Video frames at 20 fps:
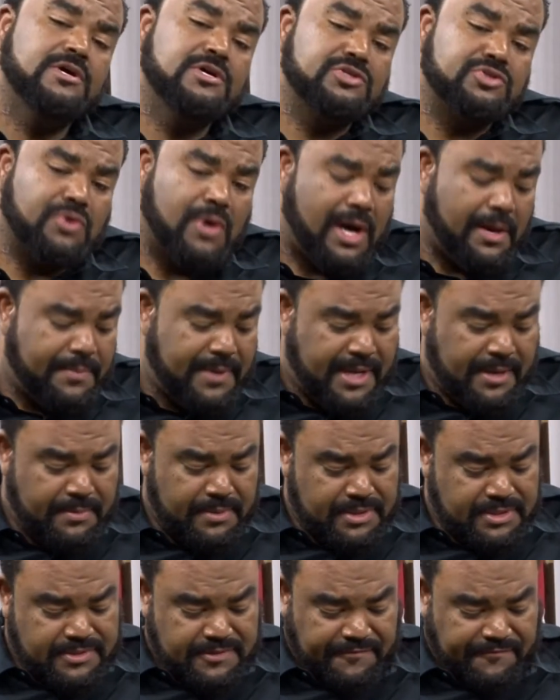So I'll be
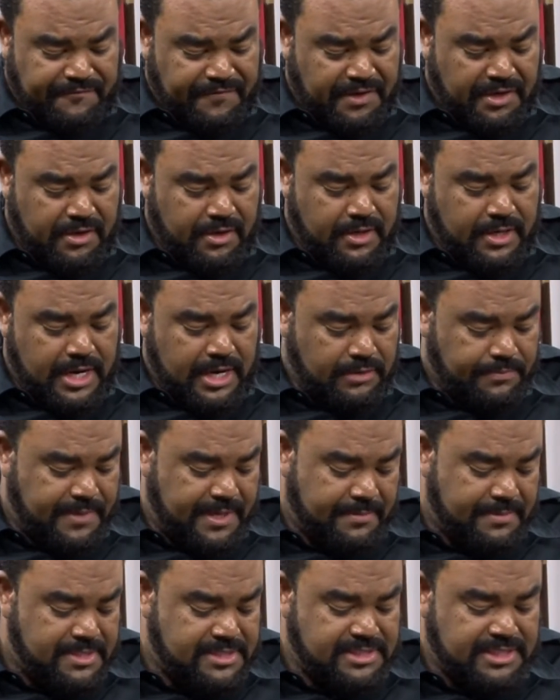able
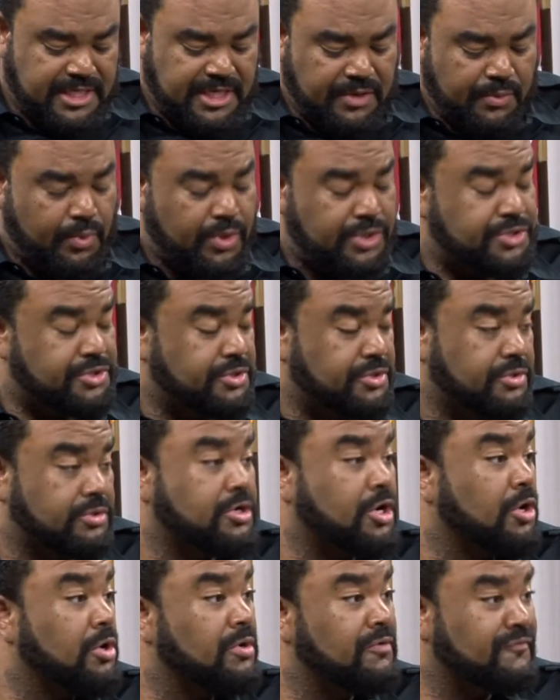to see what your
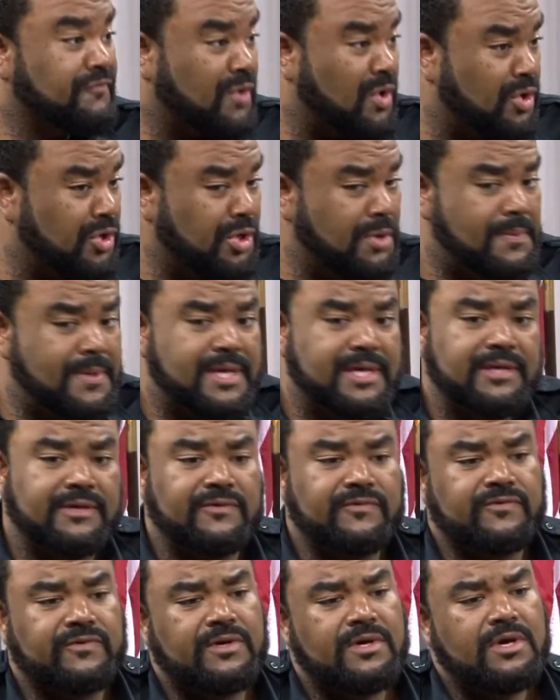current volume
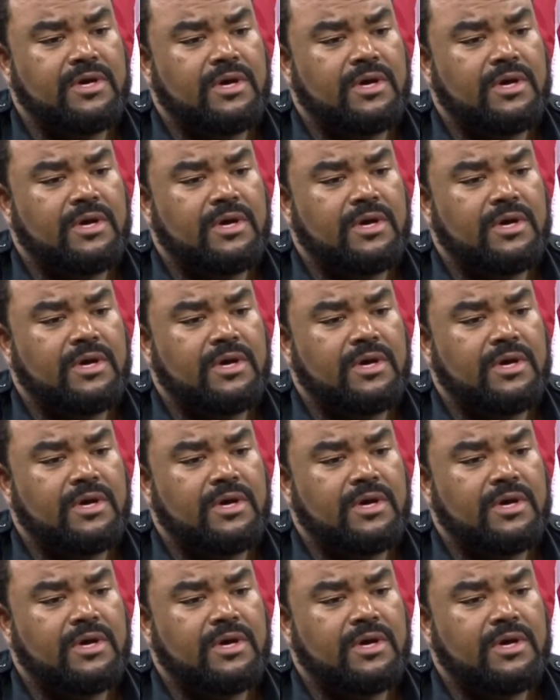is,